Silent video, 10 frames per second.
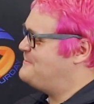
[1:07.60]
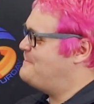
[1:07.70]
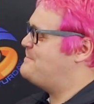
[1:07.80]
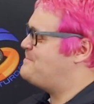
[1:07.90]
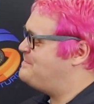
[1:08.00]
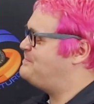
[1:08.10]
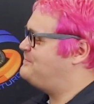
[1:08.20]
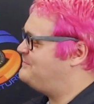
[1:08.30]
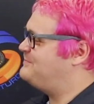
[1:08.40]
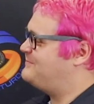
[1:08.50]

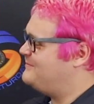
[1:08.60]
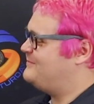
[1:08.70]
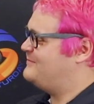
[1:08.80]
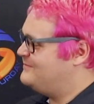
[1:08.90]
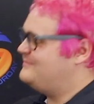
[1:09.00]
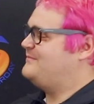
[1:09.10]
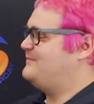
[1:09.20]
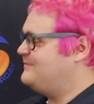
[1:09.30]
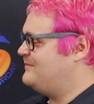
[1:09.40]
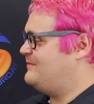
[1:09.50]

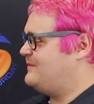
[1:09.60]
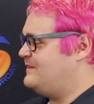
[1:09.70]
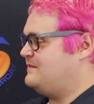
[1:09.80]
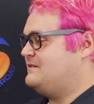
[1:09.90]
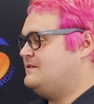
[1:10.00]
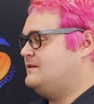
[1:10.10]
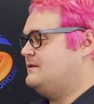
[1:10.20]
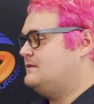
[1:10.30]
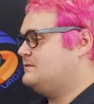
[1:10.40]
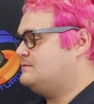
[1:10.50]

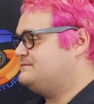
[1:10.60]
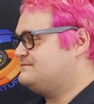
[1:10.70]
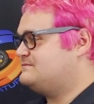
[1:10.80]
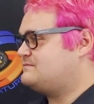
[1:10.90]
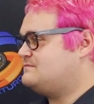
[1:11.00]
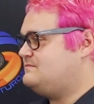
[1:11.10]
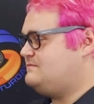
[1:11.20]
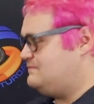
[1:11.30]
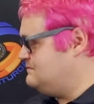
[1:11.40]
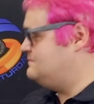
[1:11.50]

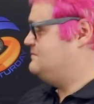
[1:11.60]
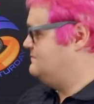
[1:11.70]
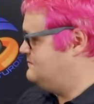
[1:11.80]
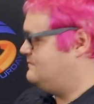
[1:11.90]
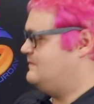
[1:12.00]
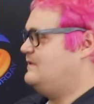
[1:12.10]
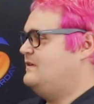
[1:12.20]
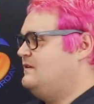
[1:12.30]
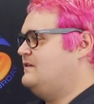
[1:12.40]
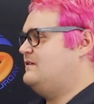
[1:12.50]

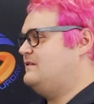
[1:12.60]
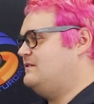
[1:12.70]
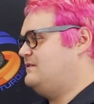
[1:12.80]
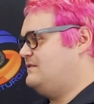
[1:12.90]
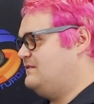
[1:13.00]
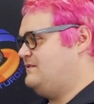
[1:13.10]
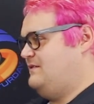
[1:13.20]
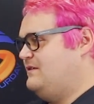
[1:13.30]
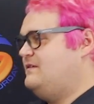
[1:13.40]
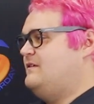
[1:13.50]

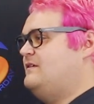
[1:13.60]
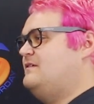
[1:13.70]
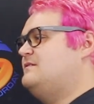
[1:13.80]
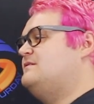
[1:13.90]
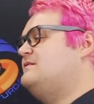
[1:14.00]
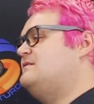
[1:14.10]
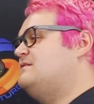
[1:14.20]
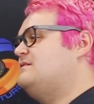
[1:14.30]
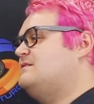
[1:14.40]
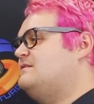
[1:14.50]
(silent)